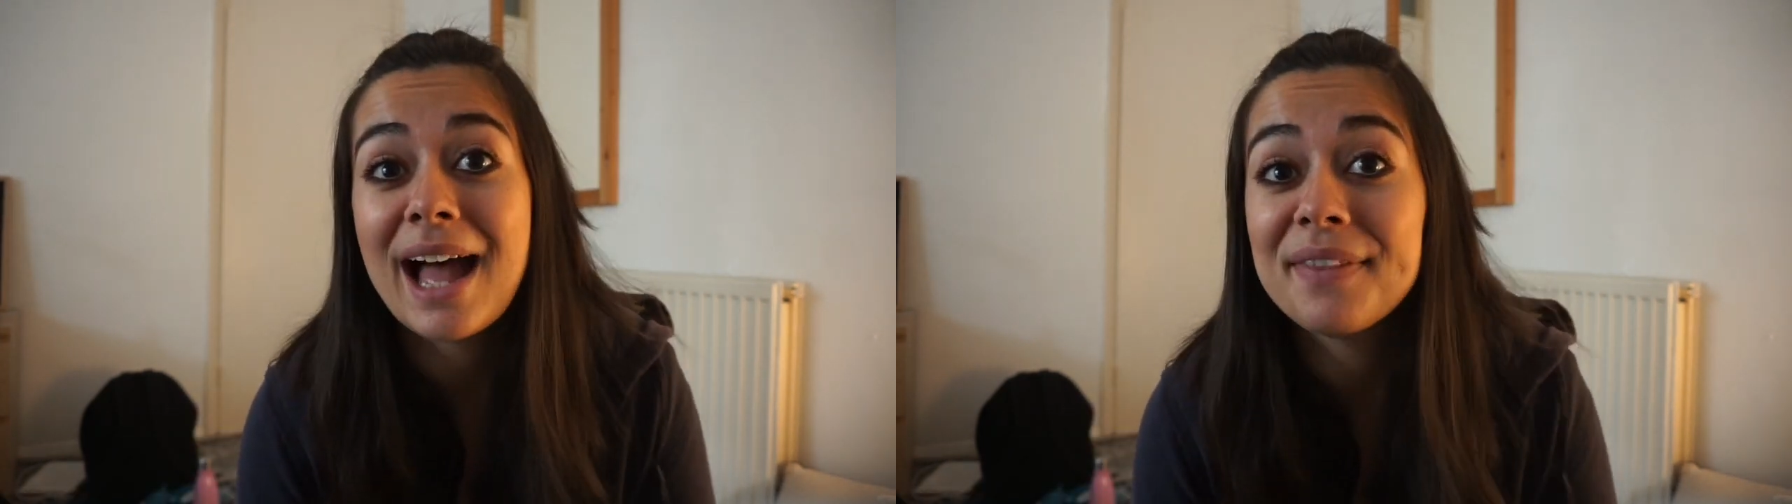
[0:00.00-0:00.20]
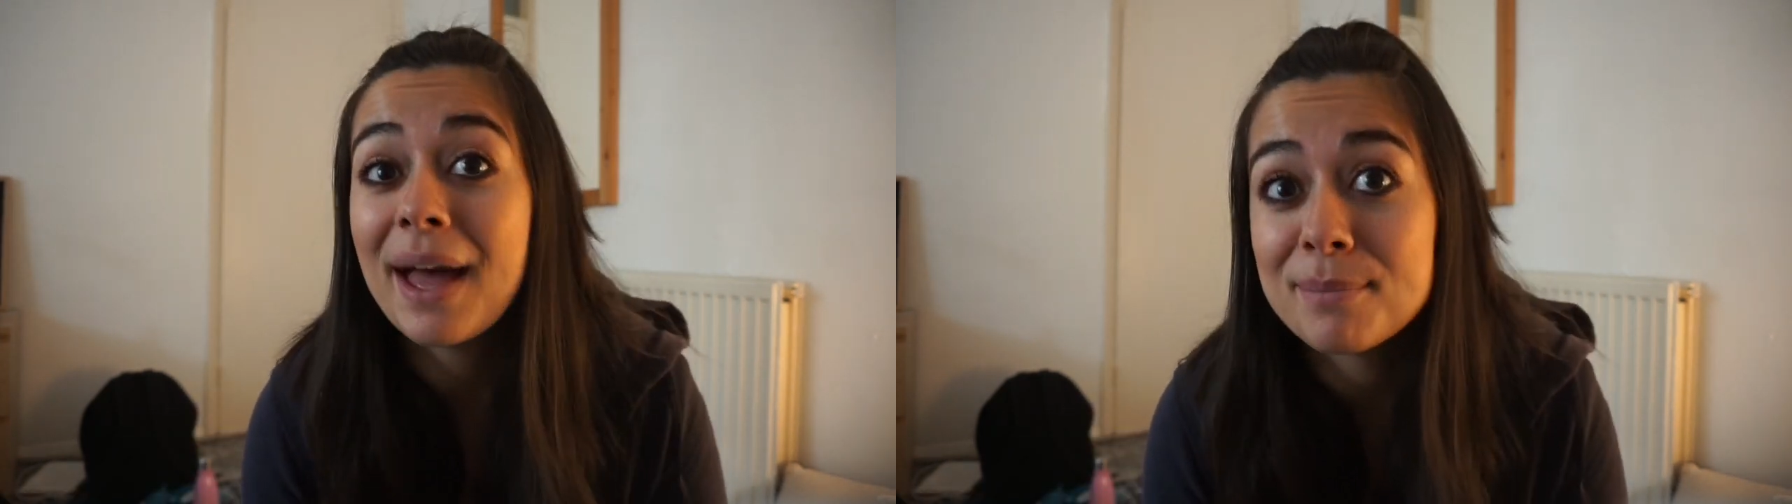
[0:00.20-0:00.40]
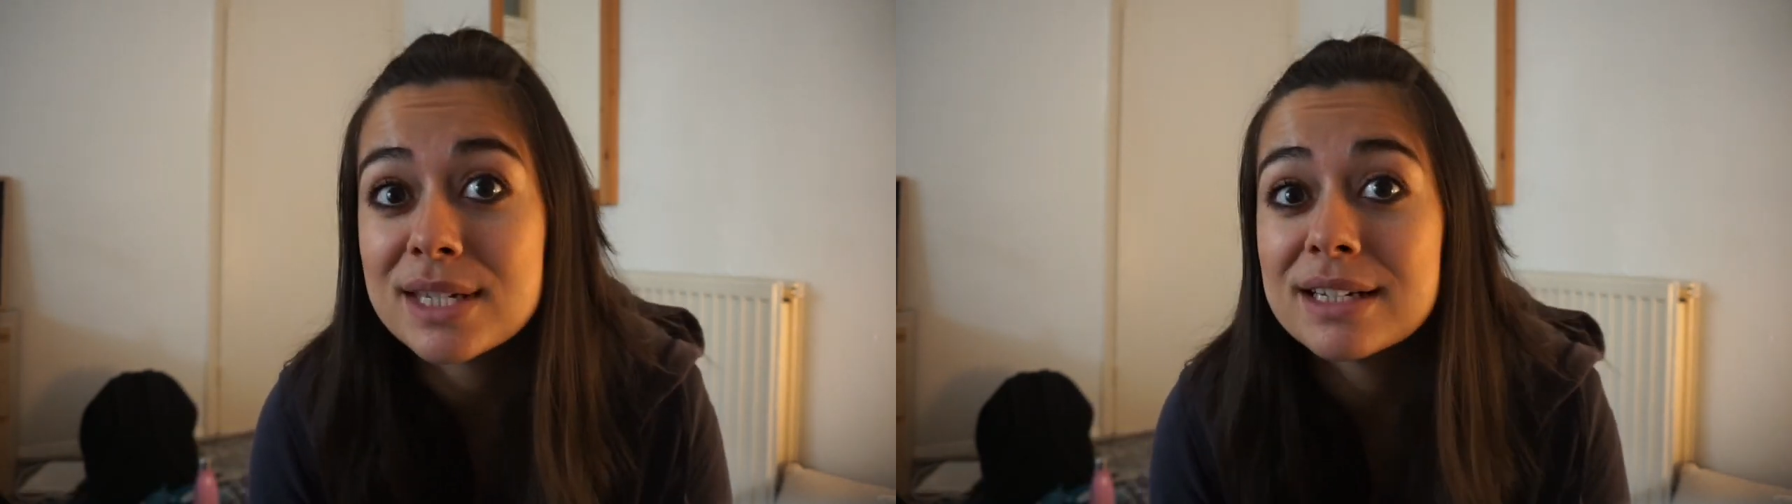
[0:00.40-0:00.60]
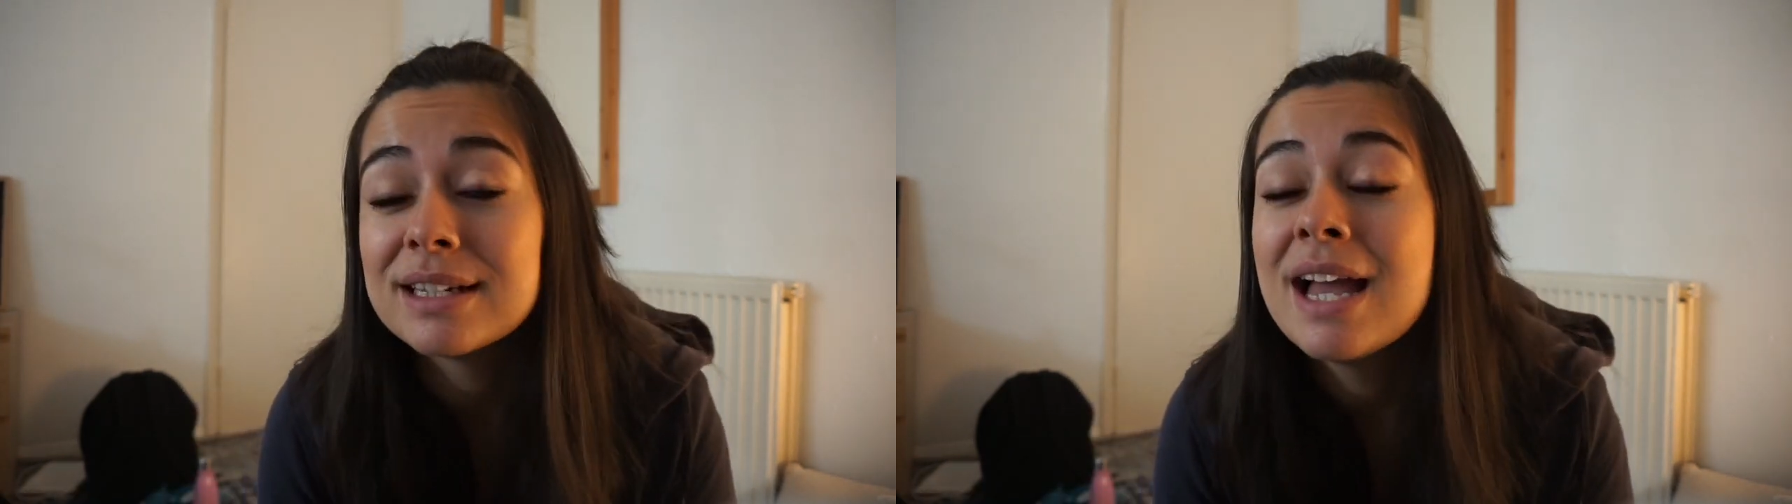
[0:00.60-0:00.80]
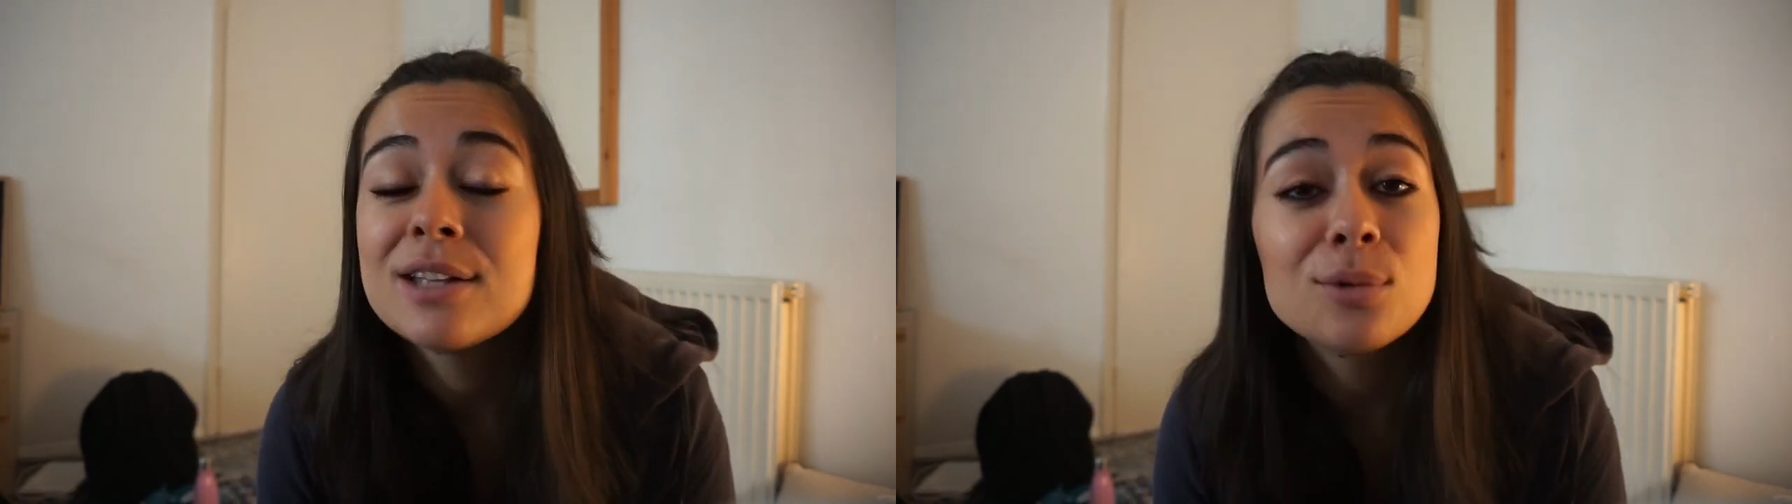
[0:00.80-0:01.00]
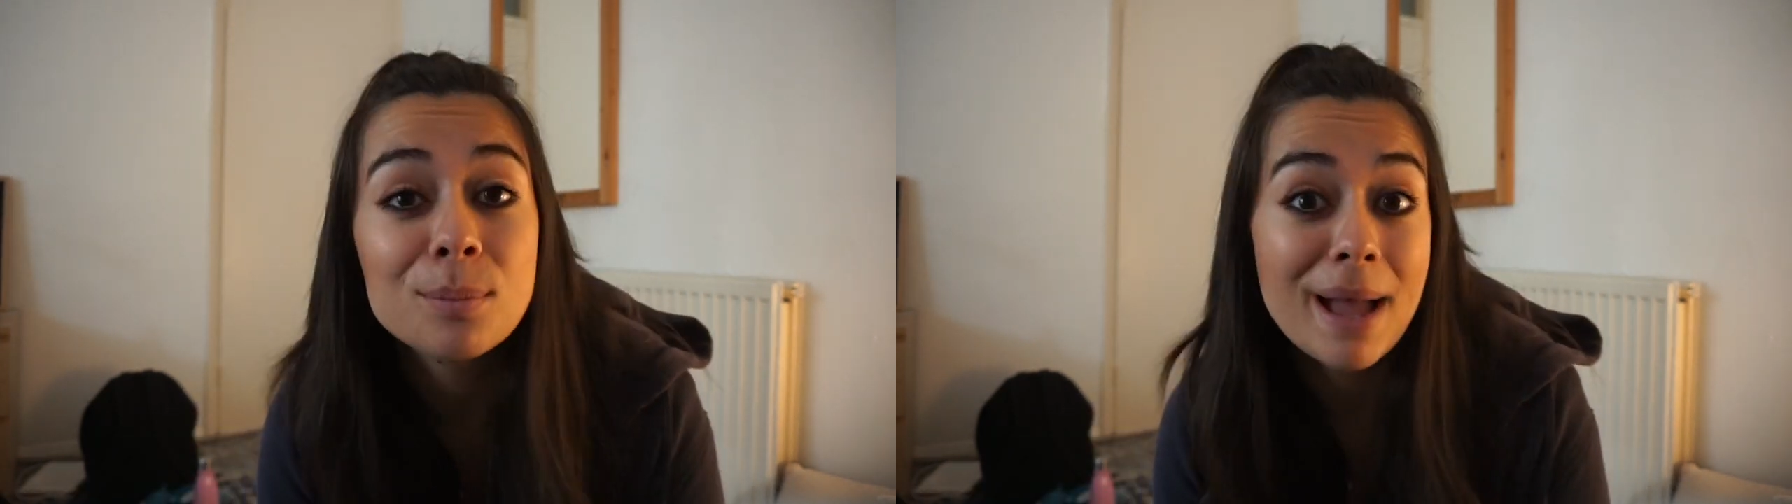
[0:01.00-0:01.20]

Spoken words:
at the Hampstead, it's called